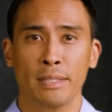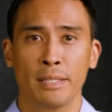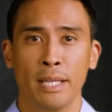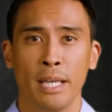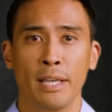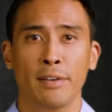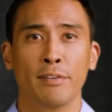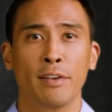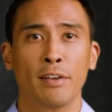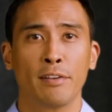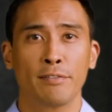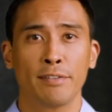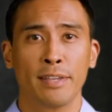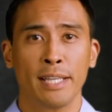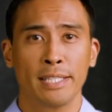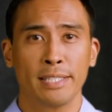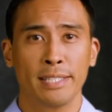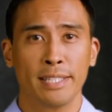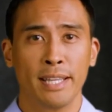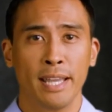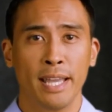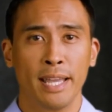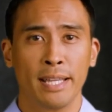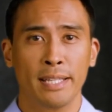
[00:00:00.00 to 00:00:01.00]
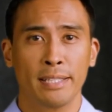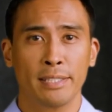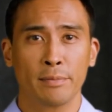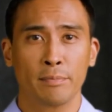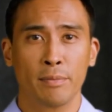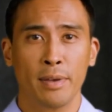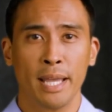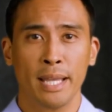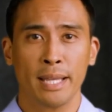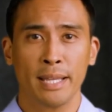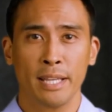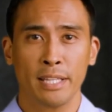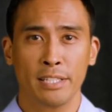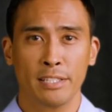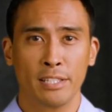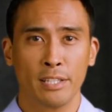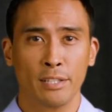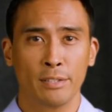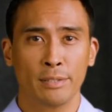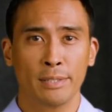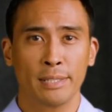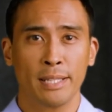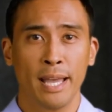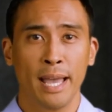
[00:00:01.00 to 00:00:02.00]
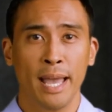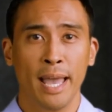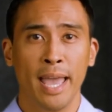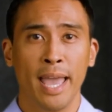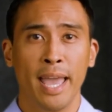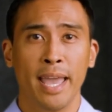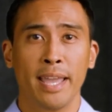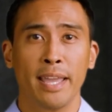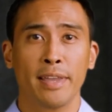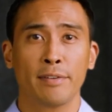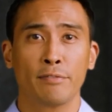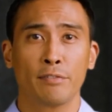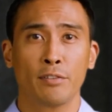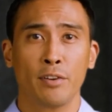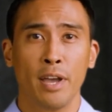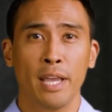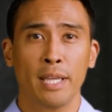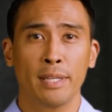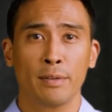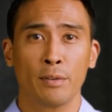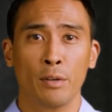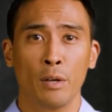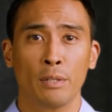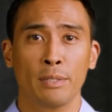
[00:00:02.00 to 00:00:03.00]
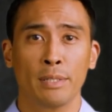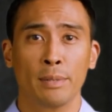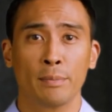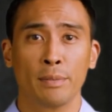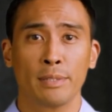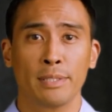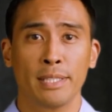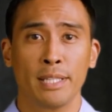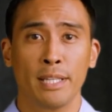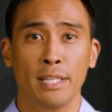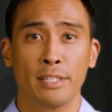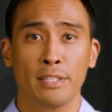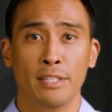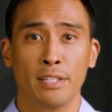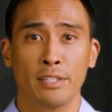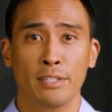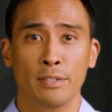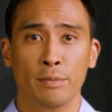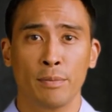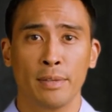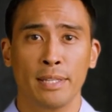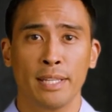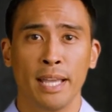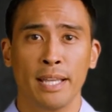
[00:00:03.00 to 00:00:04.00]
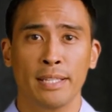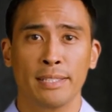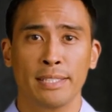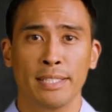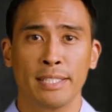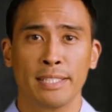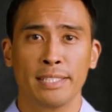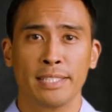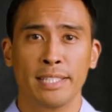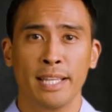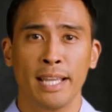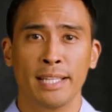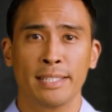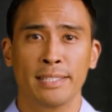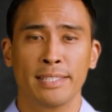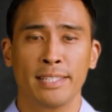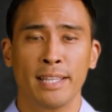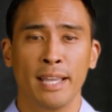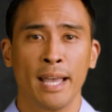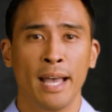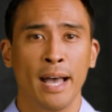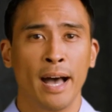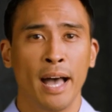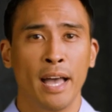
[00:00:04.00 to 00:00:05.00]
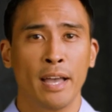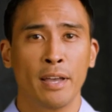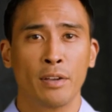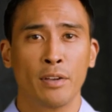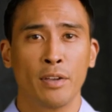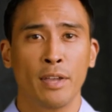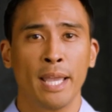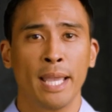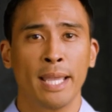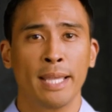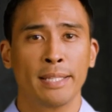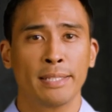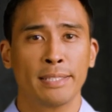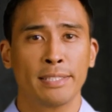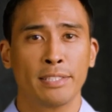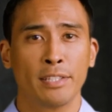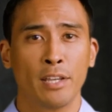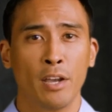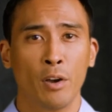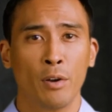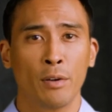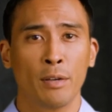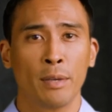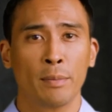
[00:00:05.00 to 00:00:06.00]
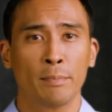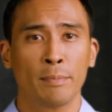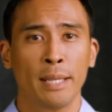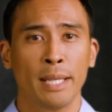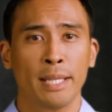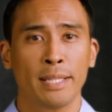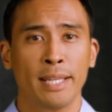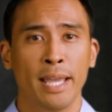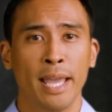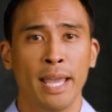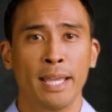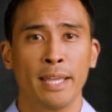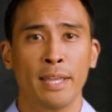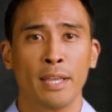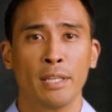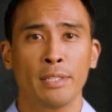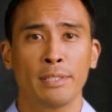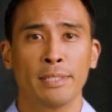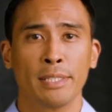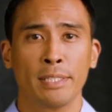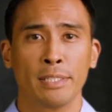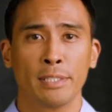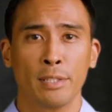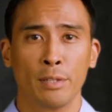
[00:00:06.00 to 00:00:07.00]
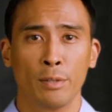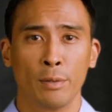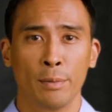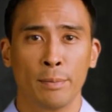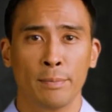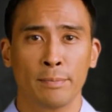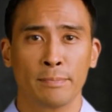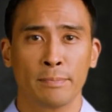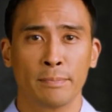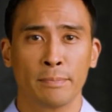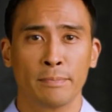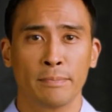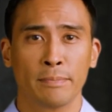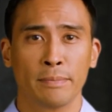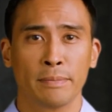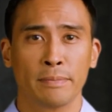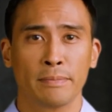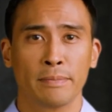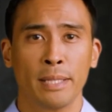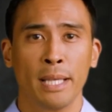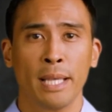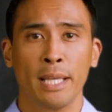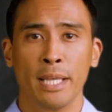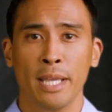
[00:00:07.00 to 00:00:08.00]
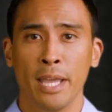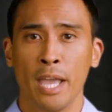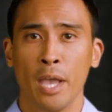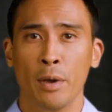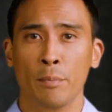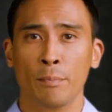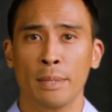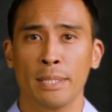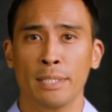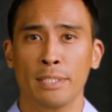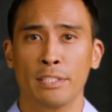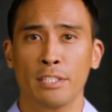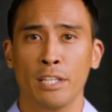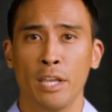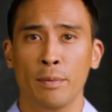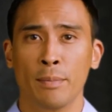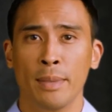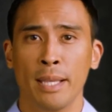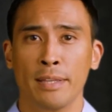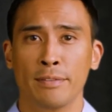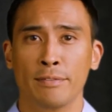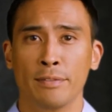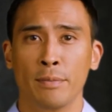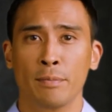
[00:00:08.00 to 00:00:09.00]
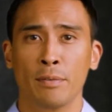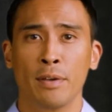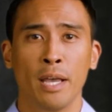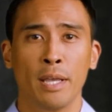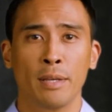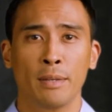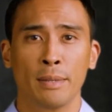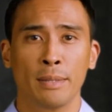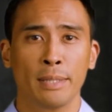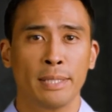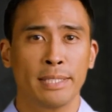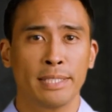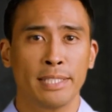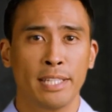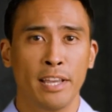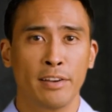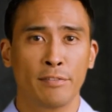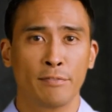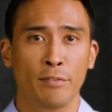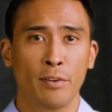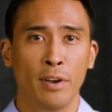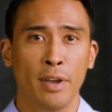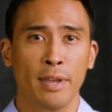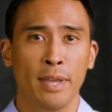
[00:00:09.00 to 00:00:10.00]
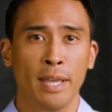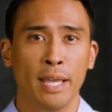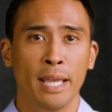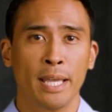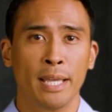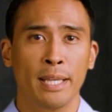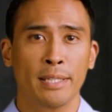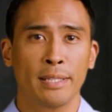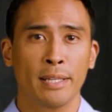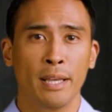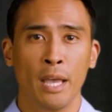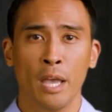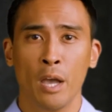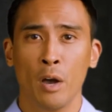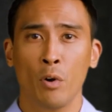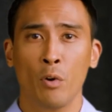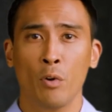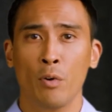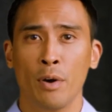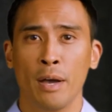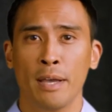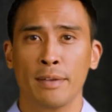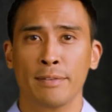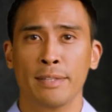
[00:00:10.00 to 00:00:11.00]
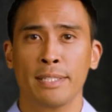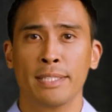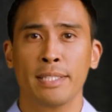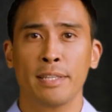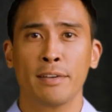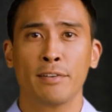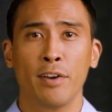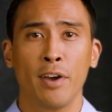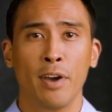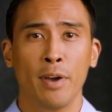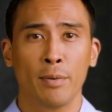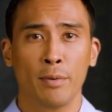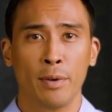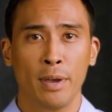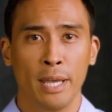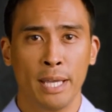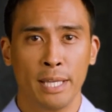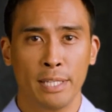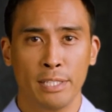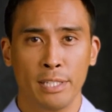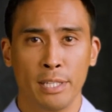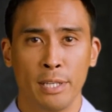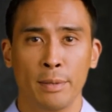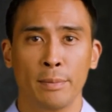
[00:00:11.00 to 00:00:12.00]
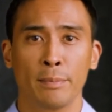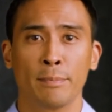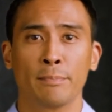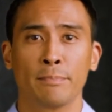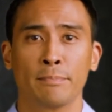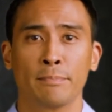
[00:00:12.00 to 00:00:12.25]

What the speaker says: If you're facing unexplained issues and have tried multiple solutions without success, a clean install can be a diagnostic tool. It can help you determine if the problem is software-related or if it's a hardware issue.